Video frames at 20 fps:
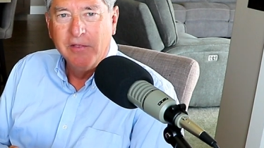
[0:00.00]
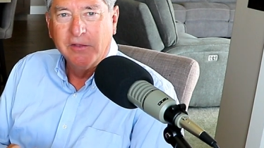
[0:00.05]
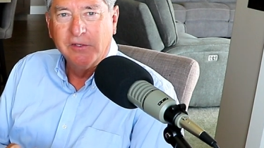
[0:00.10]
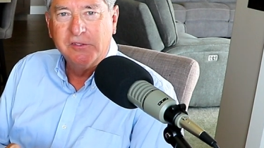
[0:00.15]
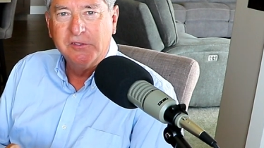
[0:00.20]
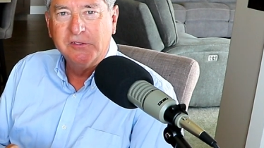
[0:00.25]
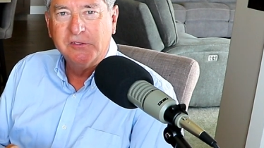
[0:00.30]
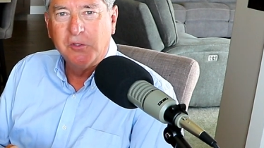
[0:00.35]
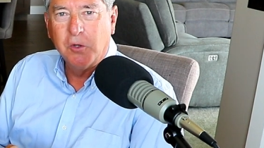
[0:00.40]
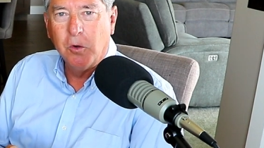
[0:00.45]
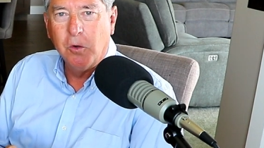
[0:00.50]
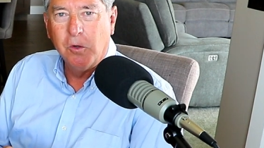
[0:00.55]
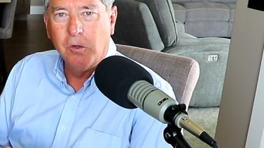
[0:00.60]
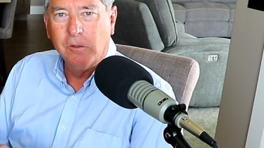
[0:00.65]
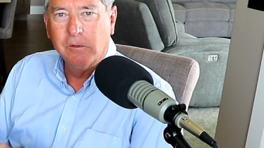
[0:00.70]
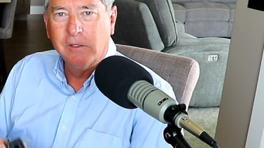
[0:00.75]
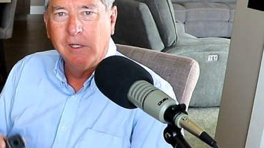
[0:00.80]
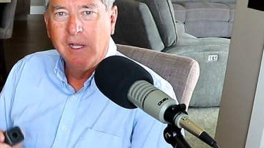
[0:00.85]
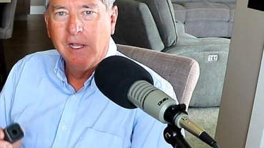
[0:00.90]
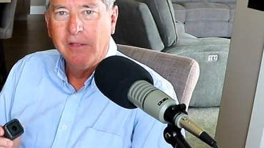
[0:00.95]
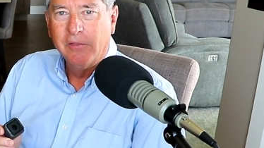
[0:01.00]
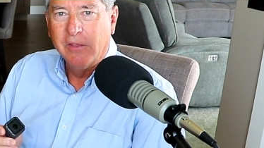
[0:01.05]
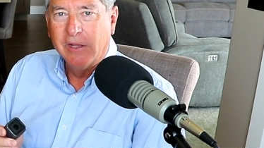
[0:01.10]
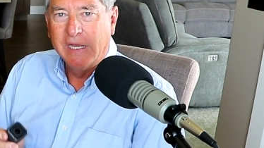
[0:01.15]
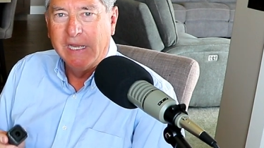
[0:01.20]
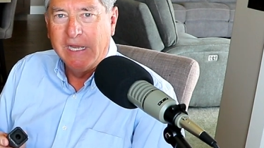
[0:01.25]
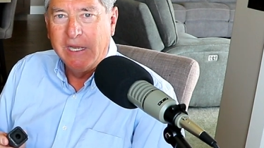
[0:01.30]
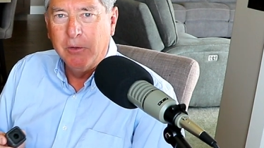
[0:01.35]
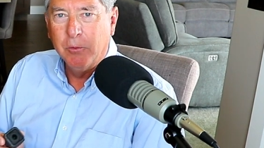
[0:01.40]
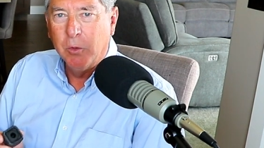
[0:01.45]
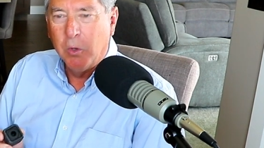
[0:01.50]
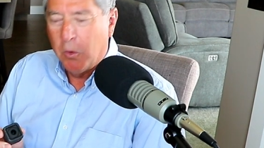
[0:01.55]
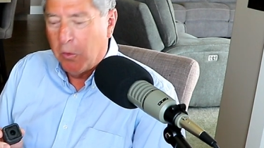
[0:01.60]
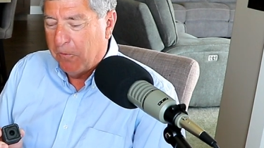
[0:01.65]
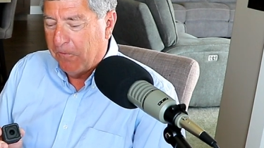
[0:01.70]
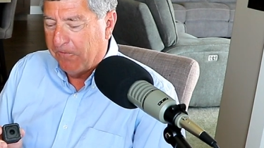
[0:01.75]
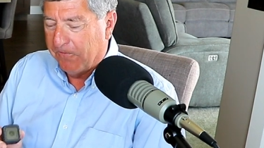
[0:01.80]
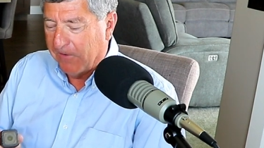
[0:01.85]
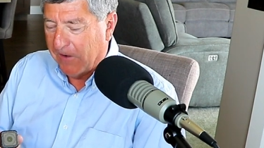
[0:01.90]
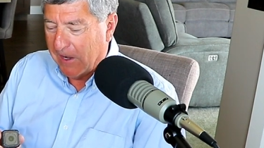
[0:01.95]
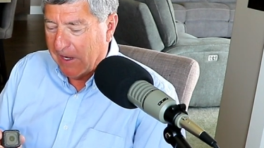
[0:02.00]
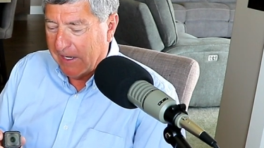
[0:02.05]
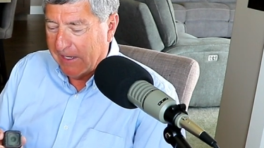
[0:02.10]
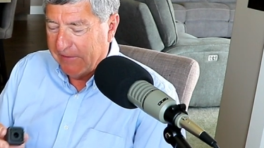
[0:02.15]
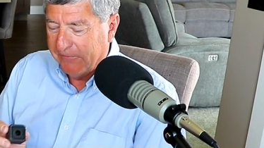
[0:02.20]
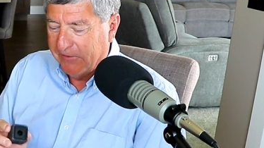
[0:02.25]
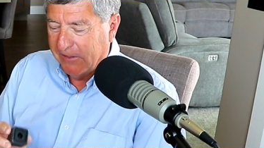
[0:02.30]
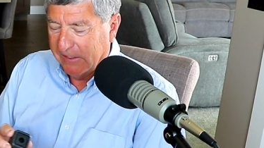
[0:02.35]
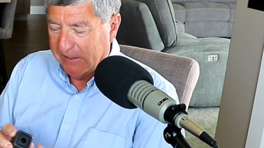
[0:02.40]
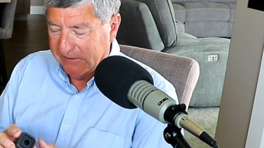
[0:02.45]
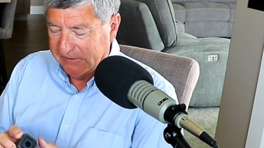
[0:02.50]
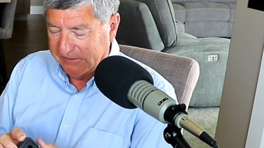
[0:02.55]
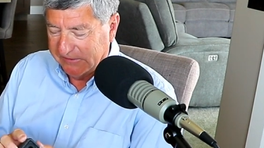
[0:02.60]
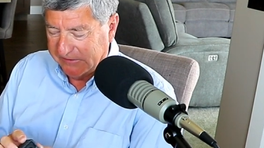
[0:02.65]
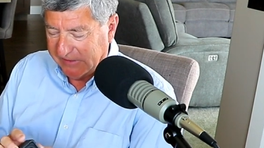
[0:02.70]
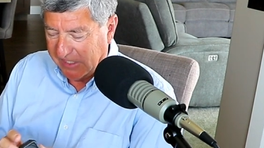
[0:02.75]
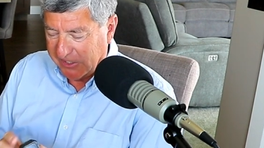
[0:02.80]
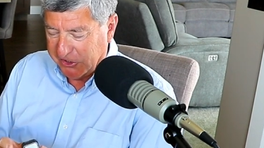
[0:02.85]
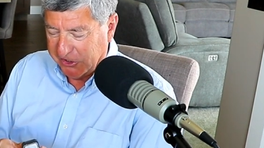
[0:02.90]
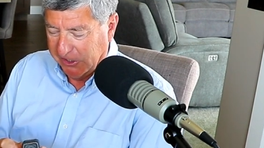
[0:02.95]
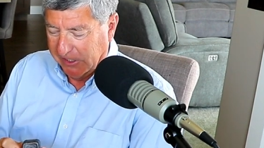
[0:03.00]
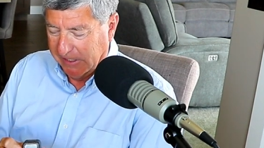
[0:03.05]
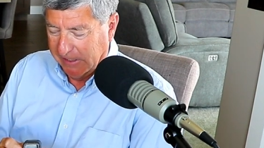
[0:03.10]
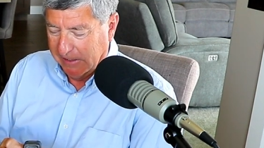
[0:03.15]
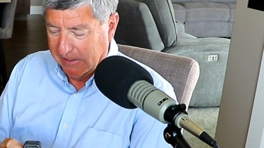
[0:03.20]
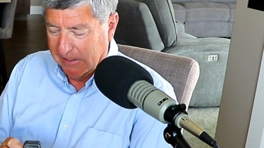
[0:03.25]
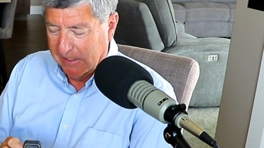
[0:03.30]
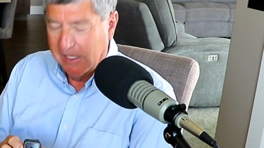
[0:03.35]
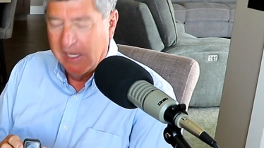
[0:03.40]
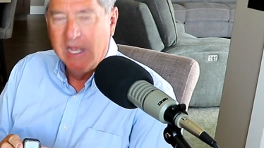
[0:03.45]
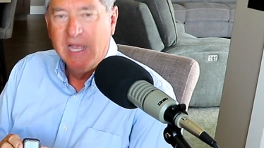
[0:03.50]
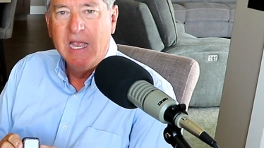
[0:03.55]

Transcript: This is called the Hero 5 Session.